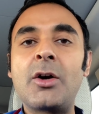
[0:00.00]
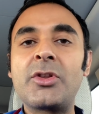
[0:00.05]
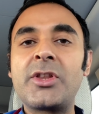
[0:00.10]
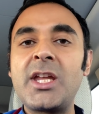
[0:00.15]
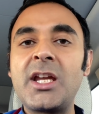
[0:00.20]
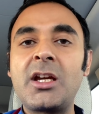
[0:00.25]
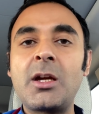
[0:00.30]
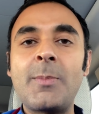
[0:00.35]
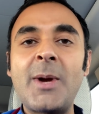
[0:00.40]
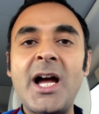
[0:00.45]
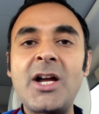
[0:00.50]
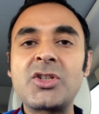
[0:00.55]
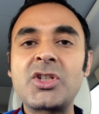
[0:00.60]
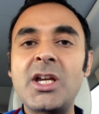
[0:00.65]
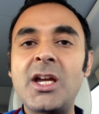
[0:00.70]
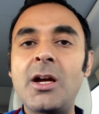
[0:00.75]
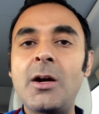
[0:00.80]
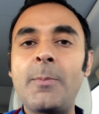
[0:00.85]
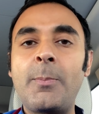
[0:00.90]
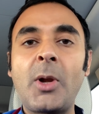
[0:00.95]
Think about
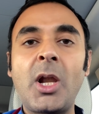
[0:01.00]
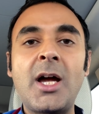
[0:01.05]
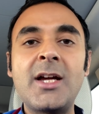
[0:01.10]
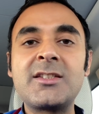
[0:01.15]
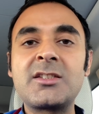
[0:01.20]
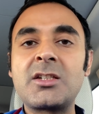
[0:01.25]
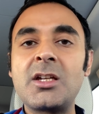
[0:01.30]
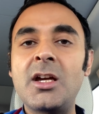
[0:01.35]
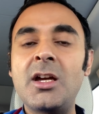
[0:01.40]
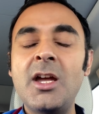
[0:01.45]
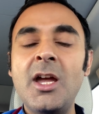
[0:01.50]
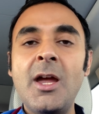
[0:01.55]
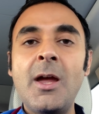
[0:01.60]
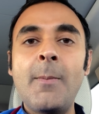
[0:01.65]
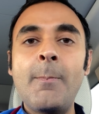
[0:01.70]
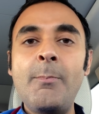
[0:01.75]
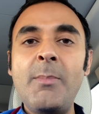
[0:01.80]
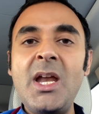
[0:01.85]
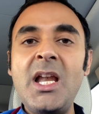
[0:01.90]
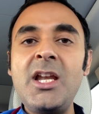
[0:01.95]
it. It applies to
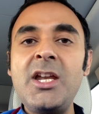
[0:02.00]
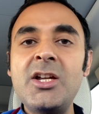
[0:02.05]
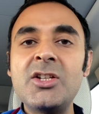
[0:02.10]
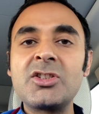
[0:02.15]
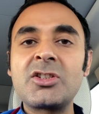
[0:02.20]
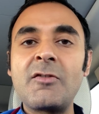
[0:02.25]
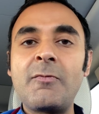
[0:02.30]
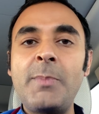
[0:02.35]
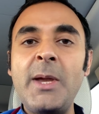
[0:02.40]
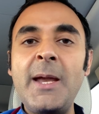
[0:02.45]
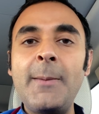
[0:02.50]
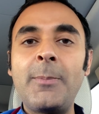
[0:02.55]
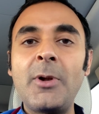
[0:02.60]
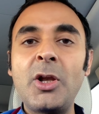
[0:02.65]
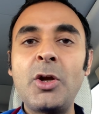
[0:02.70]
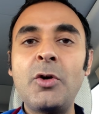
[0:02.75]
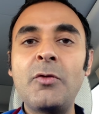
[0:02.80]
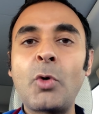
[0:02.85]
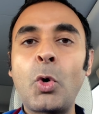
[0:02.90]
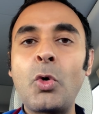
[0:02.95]
millions of people
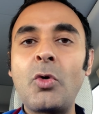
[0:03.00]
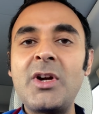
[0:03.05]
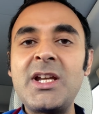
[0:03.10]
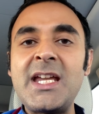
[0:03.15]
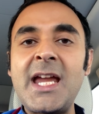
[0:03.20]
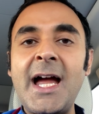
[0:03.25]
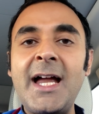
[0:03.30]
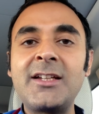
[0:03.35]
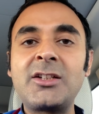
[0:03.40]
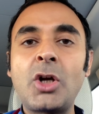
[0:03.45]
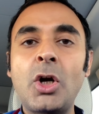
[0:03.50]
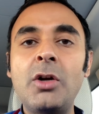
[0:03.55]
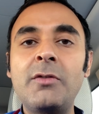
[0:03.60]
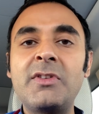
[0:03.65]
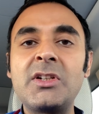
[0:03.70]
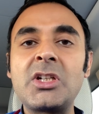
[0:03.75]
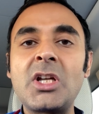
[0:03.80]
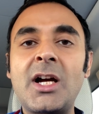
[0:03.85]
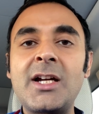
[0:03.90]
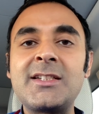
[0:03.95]
who've already had
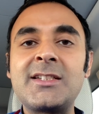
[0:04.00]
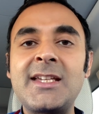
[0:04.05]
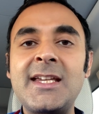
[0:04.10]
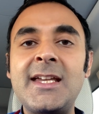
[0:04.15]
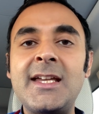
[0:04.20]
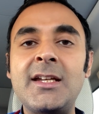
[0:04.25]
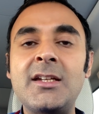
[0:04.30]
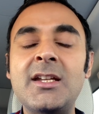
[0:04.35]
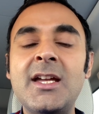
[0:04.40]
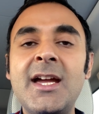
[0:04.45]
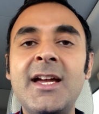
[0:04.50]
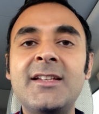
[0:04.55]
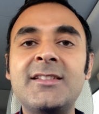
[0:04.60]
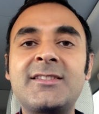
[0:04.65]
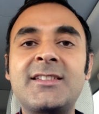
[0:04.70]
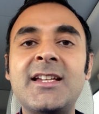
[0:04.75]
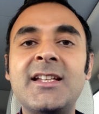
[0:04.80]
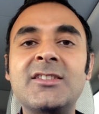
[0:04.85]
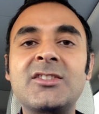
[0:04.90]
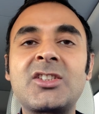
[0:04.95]
COVID-19
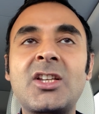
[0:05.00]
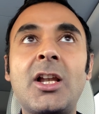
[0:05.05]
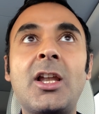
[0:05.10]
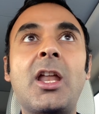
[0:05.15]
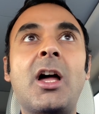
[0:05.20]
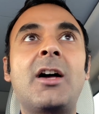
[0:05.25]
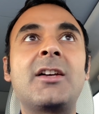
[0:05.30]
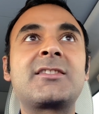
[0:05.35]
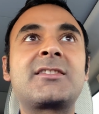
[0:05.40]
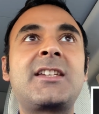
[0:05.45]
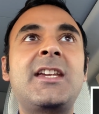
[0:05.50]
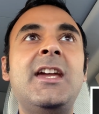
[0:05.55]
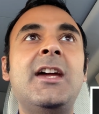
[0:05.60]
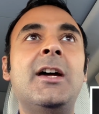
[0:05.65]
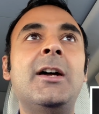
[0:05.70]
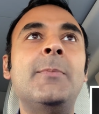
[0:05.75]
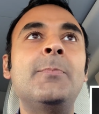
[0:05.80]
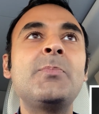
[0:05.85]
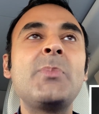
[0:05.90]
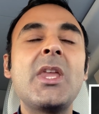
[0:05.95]
since last
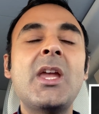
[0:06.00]
year.